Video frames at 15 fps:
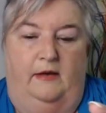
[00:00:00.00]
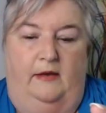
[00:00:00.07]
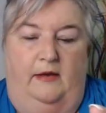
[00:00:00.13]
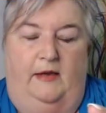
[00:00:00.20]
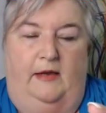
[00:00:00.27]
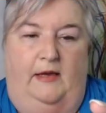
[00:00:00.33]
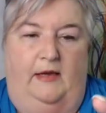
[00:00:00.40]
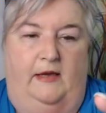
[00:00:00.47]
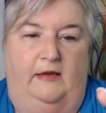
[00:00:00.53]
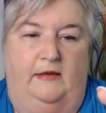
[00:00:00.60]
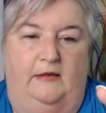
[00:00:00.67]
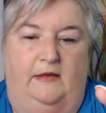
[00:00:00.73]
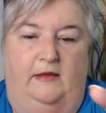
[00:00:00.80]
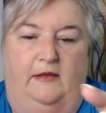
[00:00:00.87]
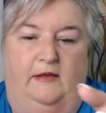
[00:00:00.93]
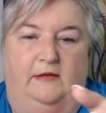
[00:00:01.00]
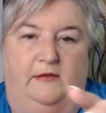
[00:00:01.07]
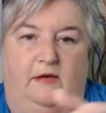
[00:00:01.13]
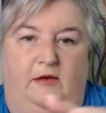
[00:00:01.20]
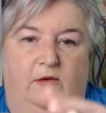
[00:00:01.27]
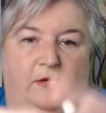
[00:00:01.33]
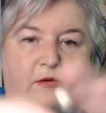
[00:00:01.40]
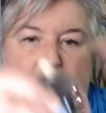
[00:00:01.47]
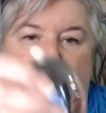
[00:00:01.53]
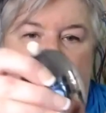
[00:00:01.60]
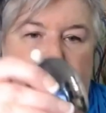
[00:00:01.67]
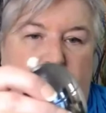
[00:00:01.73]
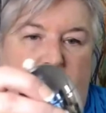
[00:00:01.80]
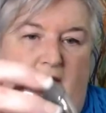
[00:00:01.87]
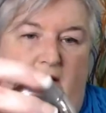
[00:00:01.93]
And these are cool.
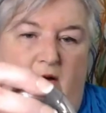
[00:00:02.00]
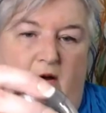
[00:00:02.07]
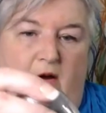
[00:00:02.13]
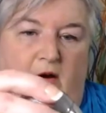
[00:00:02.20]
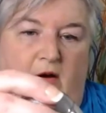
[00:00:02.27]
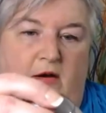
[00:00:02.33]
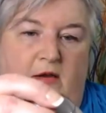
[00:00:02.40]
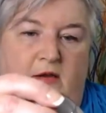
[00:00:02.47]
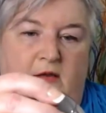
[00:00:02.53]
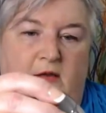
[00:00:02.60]
They are